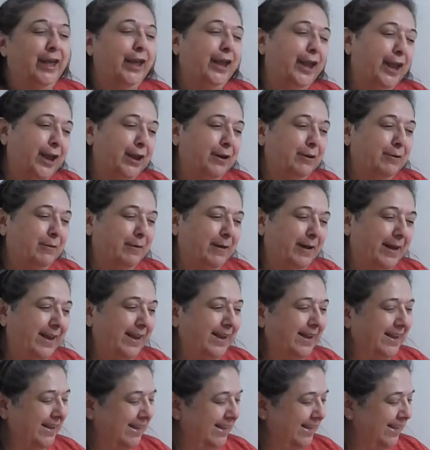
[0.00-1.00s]

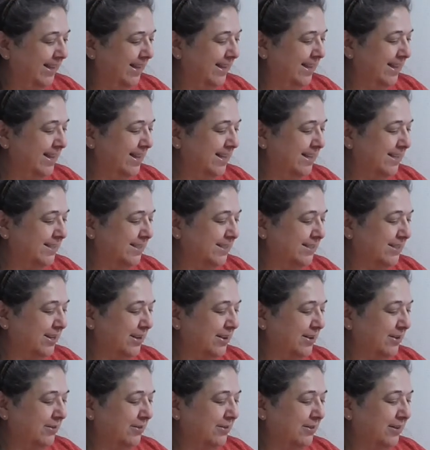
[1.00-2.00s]
Anyway,
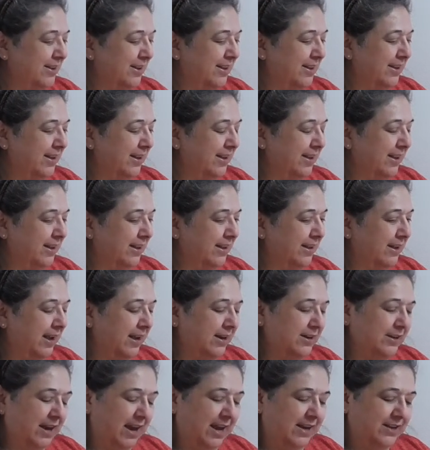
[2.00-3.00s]
so
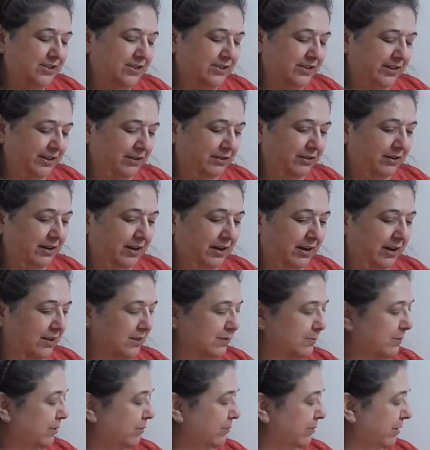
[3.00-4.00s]
I just literally
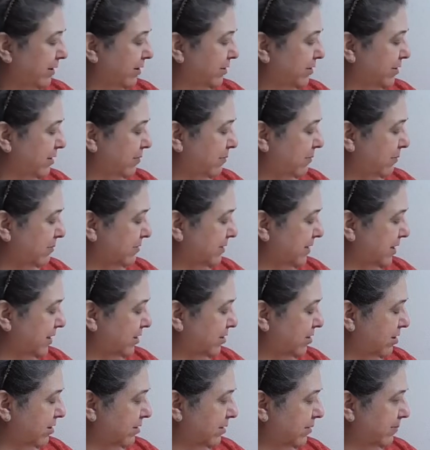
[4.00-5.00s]
lost my train of thought. What was I
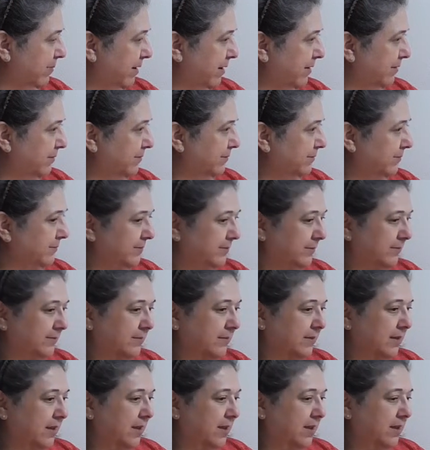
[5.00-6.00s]
talking about?
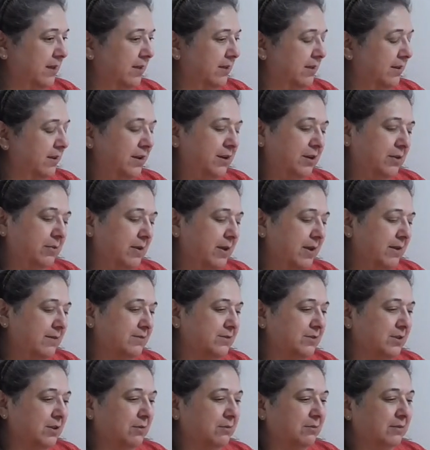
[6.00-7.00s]
Anyway,
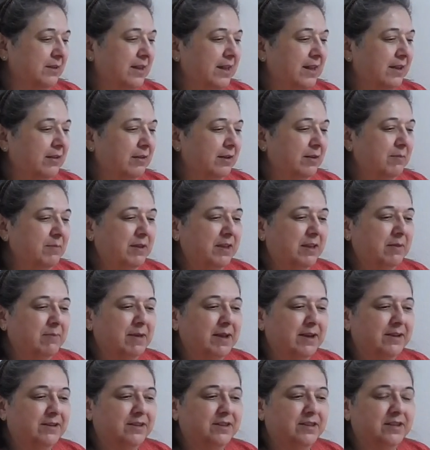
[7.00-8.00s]
so let me get
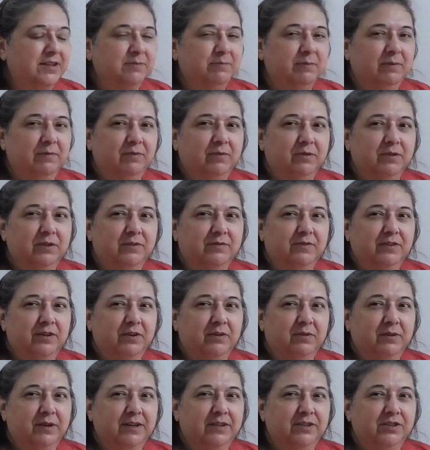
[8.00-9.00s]
back to this before this
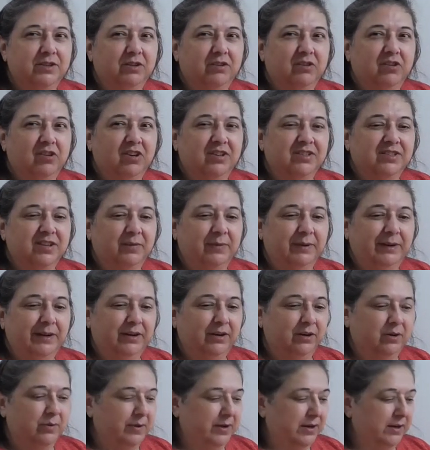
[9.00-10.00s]
video gets too long, because I really
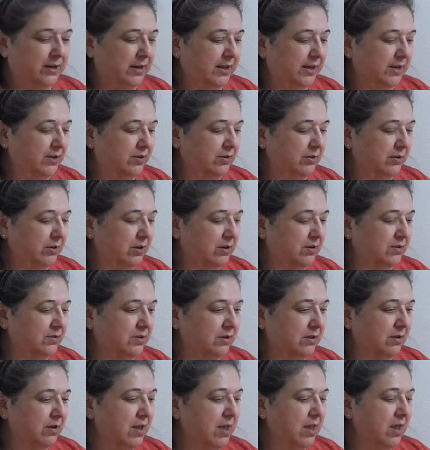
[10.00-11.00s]
don't want it to get too long.
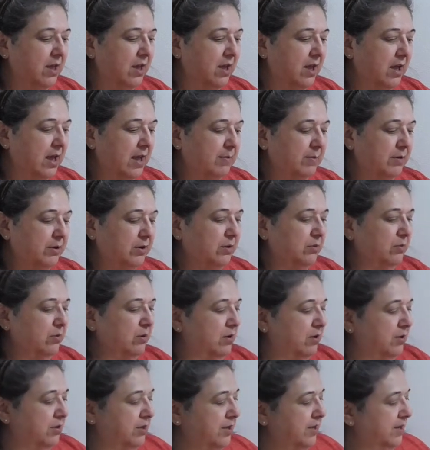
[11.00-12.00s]
So I'm going to do
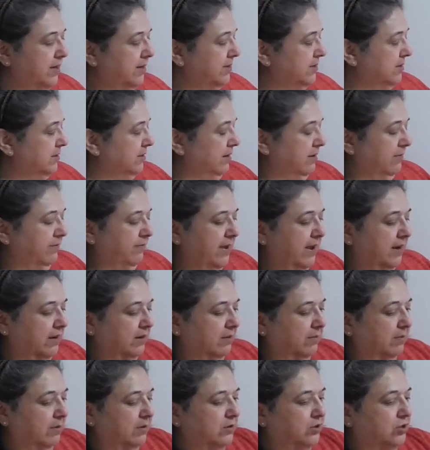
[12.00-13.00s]
all this. In fact,
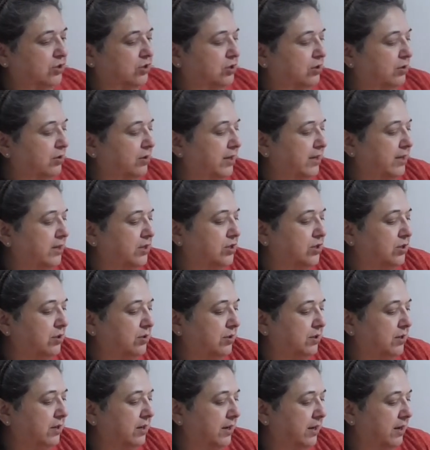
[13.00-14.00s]
I'm just going to go ahead and show
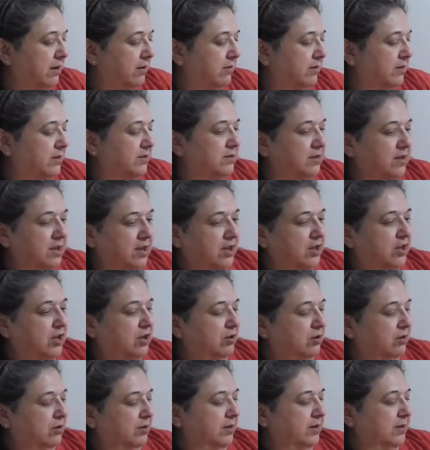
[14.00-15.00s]
you now, because you
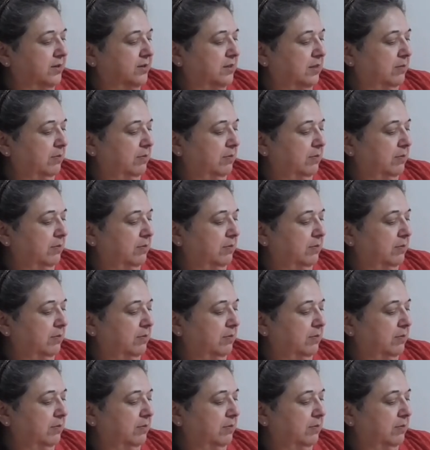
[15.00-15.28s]
don't need to see